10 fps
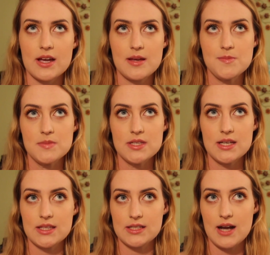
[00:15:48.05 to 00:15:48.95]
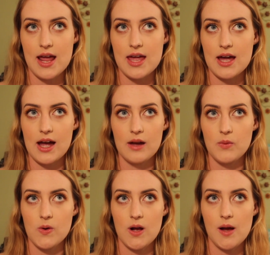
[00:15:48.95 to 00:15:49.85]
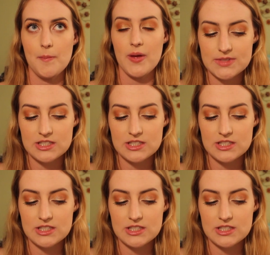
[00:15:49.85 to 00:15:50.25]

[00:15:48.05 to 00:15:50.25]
times in the night I woke up.